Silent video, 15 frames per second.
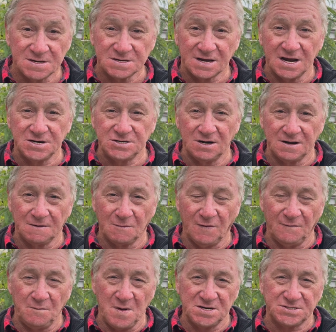scheduling,
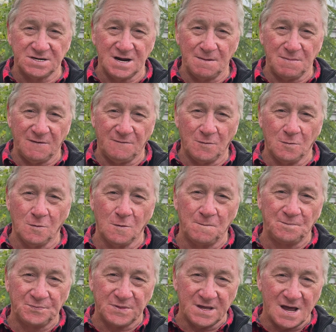we've mentioned that before,
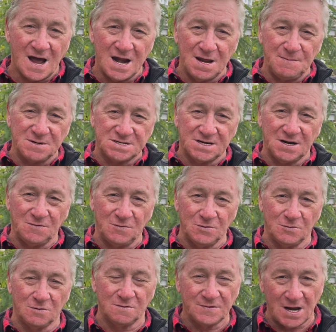the 80%
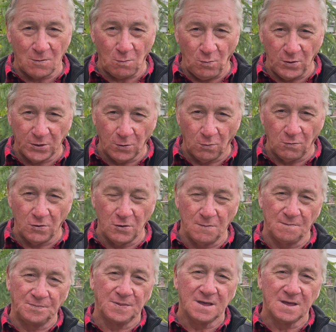rule, that wriggle room.